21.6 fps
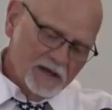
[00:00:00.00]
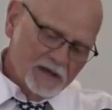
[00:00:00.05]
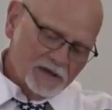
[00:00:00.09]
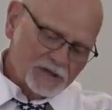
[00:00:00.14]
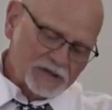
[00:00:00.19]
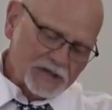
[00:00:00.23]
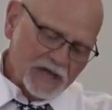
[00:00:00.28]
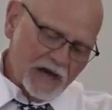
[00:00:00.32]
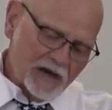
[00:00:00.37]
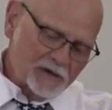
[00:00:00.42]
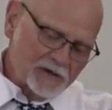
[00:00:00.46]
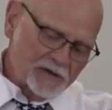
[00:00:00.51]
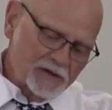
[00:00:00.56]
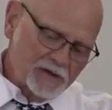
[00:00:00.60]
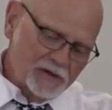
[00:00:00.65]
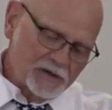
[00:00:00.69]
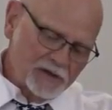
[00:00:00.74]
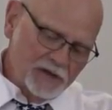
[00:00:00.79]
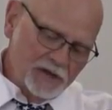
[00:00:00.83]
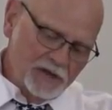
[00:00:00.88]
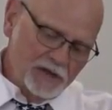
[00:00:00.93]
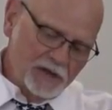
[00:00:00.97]

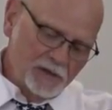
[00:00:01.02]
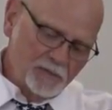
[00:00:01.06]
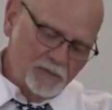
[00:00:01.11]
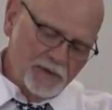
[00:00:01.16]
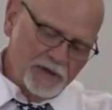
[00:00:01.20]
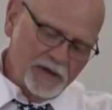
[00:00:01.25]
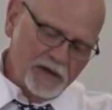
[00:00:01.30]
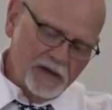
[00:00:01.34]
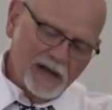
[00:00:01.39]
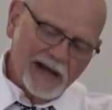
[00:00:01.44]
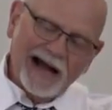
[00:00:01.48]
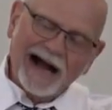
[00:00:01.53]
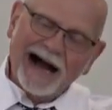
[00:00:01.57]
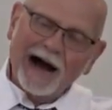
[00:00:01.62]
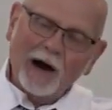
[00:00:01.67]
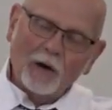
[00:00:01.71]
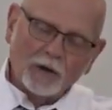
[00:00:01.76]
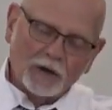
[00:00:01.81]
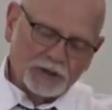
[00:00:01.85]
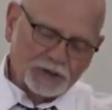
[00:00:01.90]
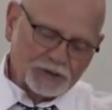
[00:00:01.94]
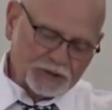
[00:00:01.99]
shall ye be
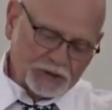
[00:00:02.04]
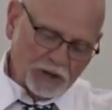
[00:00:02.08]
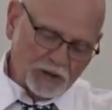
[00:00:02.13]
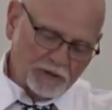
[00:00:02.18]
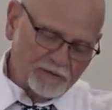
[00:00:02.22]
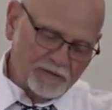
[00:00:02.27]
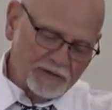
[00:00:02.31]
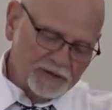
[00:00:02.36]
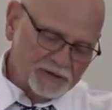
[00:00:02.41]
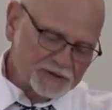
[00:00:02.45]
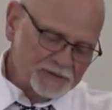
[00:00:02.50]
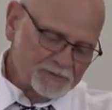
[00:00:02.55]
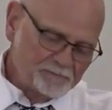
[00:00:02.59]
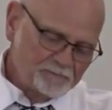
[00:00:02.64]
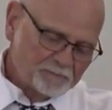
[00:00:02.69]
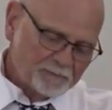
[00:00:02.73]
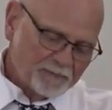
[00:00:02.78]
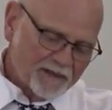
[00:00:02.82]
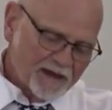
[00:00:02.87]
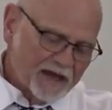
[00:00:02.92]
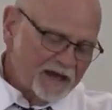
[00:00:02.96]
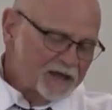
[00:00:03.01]
our servants
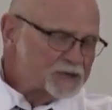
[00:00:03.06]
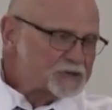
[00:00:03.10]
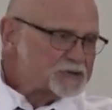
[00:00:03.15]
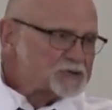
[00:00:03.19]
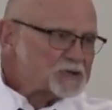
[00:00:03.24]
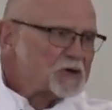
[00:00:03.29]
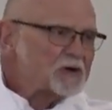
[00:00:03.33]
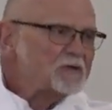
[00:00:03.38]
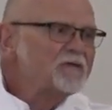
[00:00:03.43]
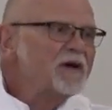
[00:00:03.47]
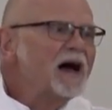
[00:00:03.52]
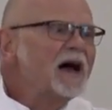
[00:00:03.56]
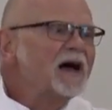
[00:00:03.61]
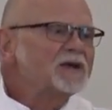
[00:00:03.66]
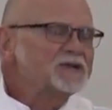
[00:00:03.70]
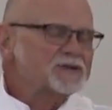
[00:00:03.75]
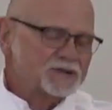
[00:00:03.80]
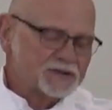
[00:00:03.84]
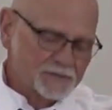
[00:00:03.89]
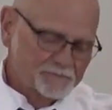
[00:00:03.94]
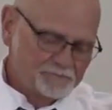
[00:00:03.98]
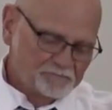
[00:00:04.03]
and serve
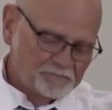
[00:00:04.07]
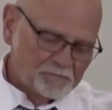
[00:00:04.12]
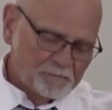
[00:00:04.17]
us.